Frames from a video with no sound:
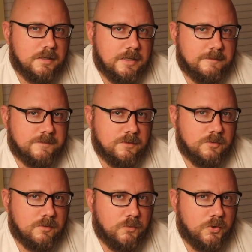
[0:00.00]
If
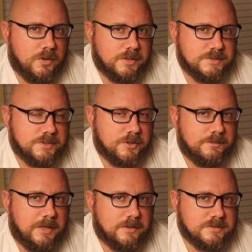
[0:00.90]
you are more concerned
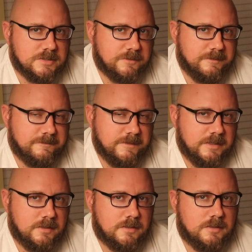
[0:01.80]
about conserving
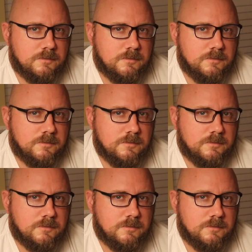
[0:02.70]
feed,